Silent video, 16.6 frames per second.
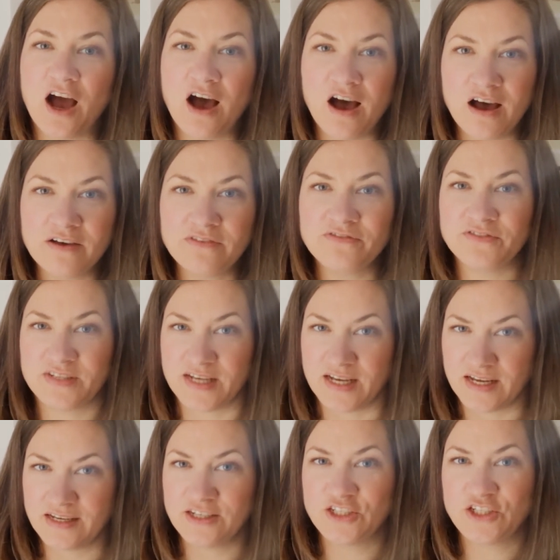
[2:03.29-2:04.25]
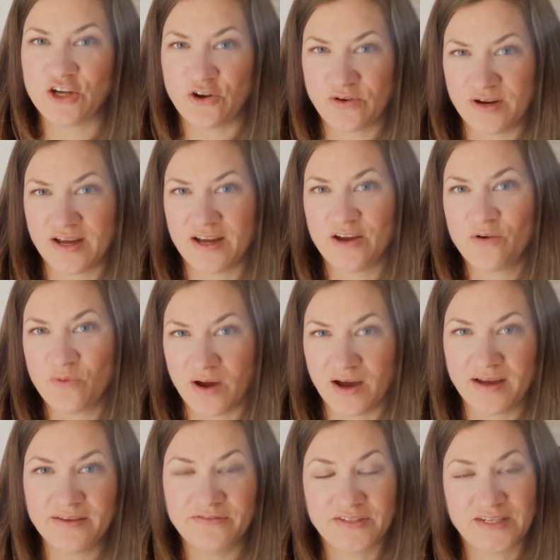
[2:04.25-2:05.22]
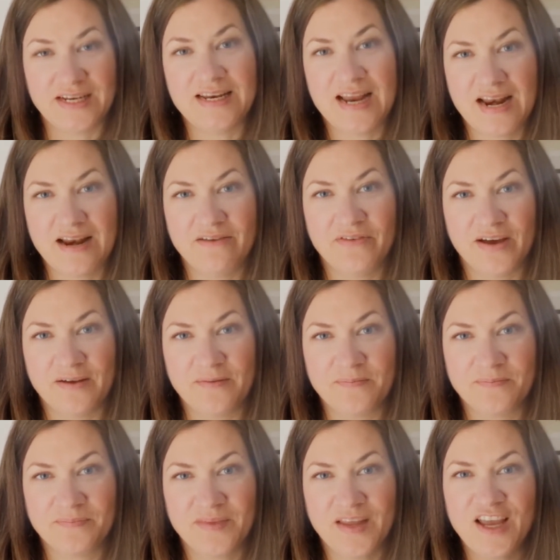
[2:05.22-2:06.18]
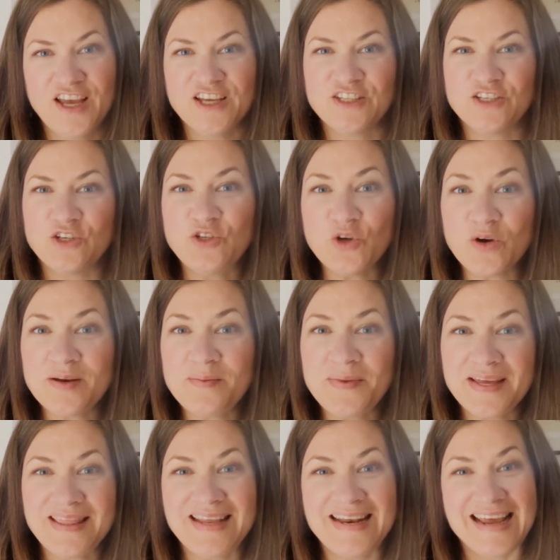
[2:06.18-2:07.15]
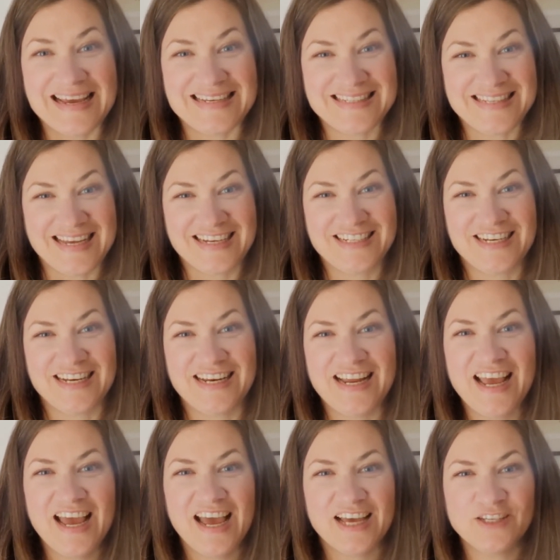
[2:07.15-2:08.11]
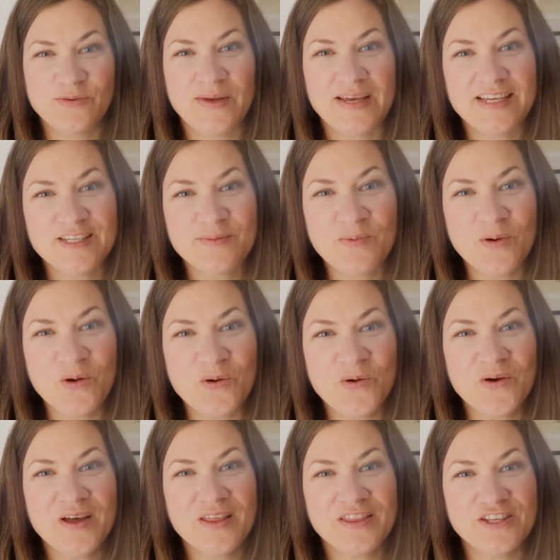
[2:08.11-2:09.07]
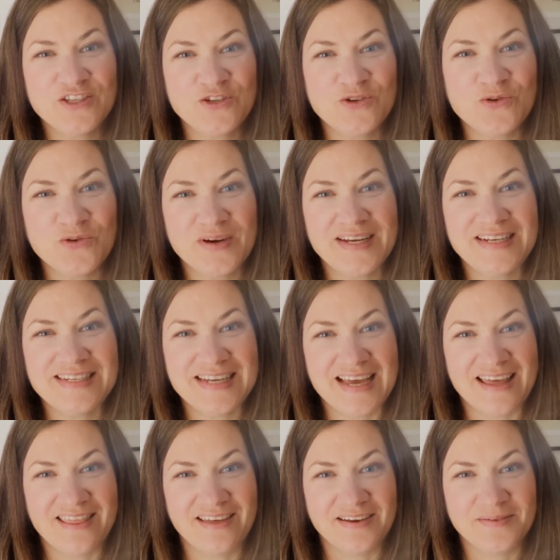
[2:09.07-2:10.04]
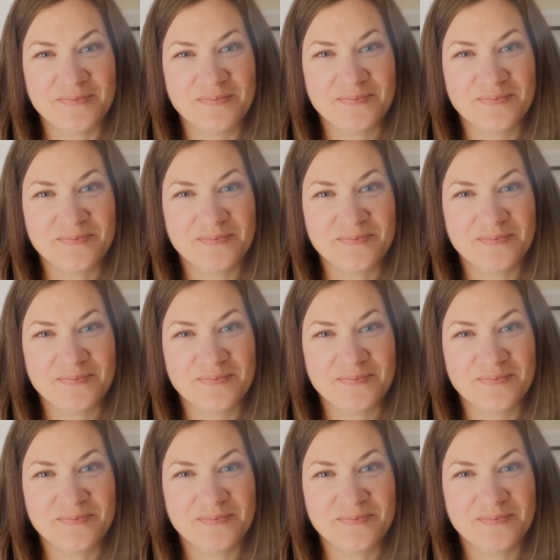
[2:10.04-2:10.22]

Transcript: after Jonah arrived in Nineveh. So join me in the next section as we explore the story together.